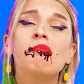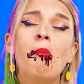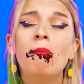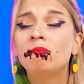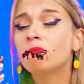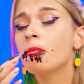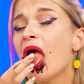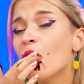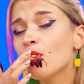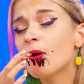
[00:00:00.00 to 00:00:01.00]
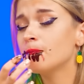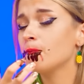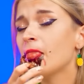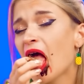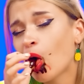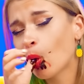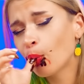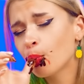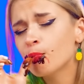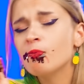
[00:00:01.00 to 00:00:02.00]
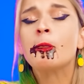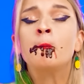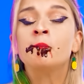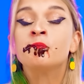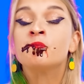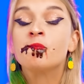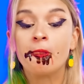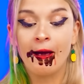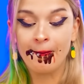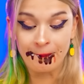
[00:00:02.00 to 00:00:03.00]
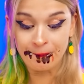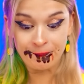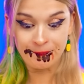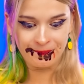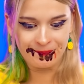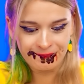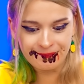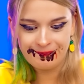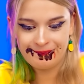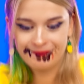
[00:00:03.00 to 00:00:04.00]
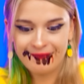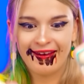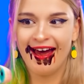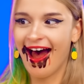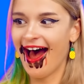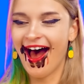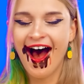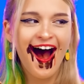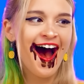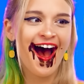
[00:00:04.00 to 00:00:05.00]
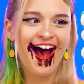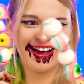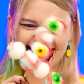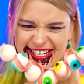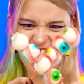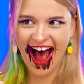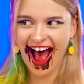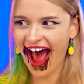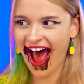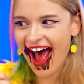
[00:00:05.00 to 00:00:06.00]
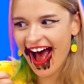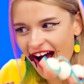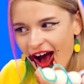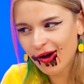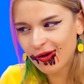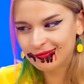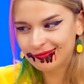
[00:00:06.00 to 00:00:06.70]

Too bad I only have two sticks left, but I'm gonna eat them all. Hey Mary, look! Now my